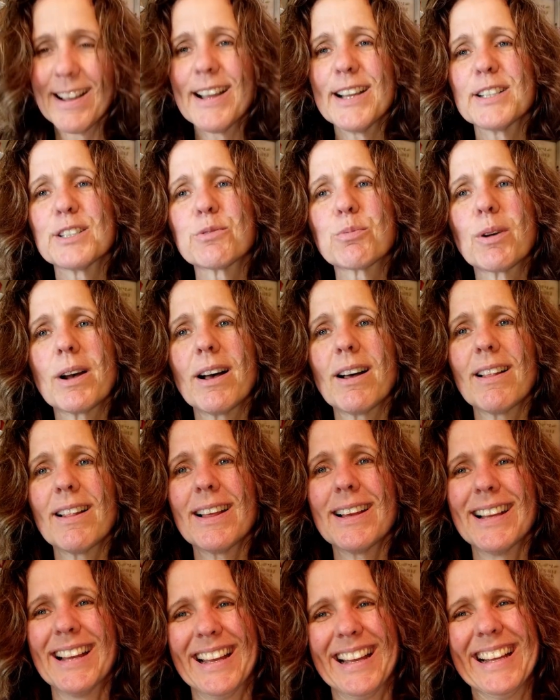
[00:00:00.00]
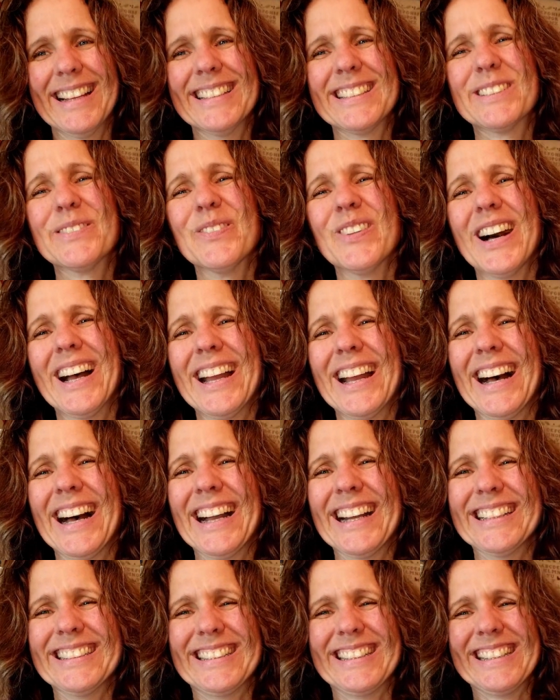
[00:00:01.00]
as well as my
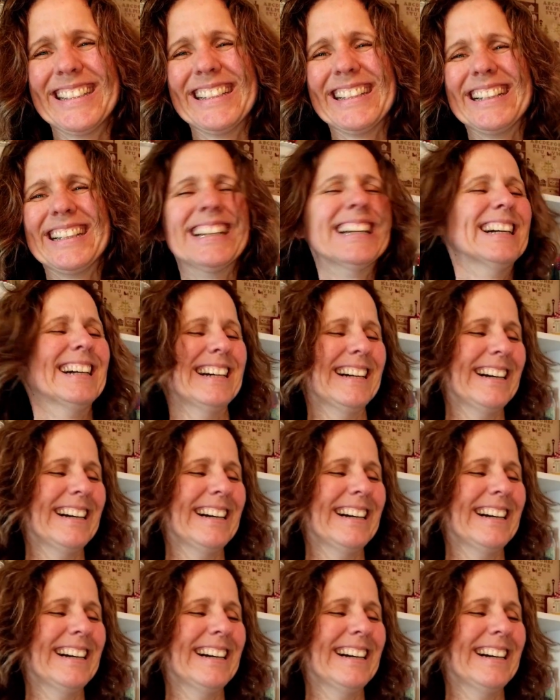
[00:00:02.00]
high tea,